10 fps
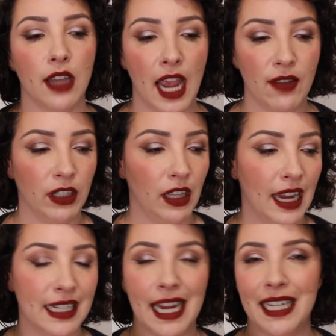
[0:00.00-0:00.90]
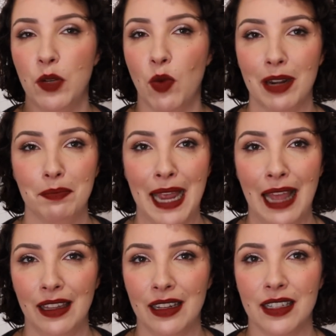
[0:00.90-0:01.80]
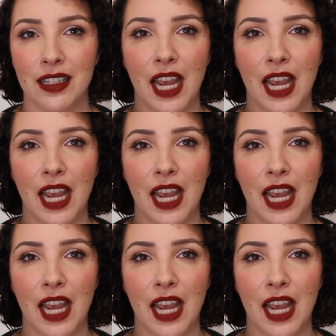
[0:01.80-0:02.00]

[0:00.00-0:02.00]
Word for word: I haven't liked any one palette.